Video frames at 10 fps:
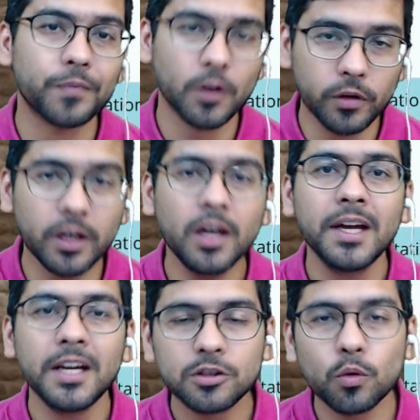Okay,
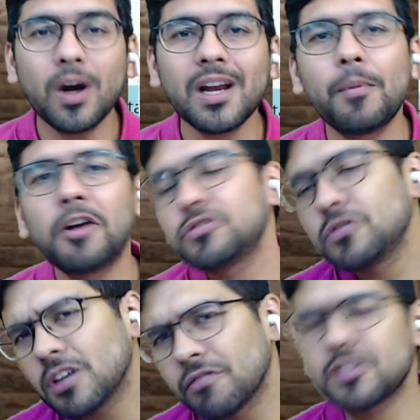so what amounts to
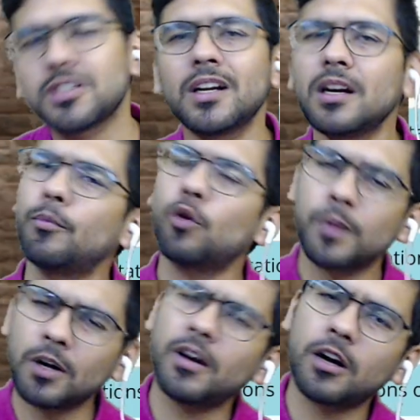sufficient and
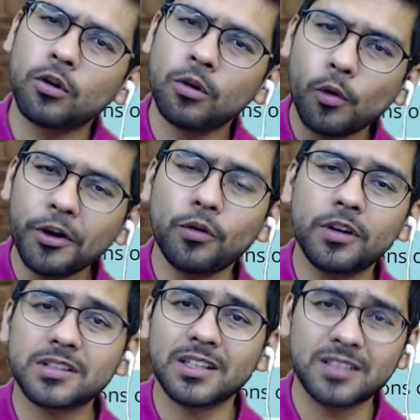appropriate, we are going to
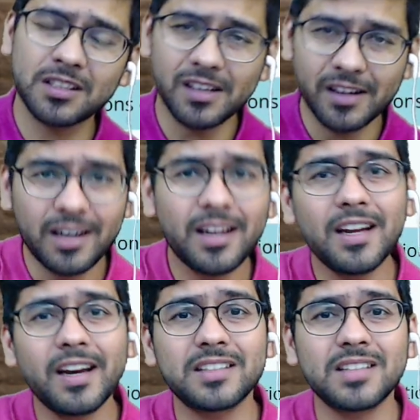discuss this in detail
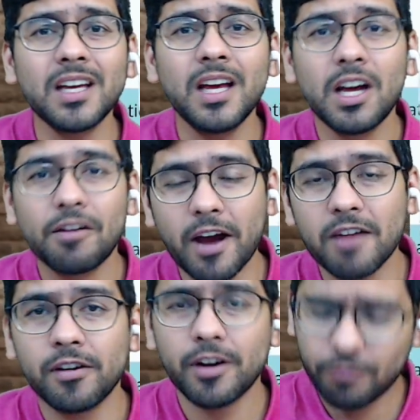in essay
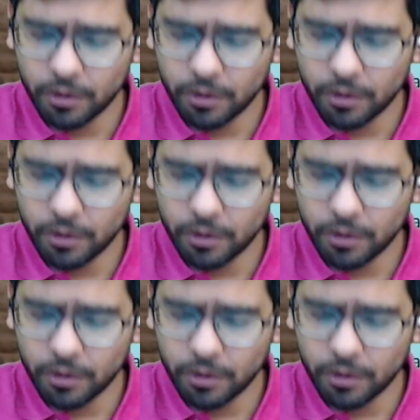500.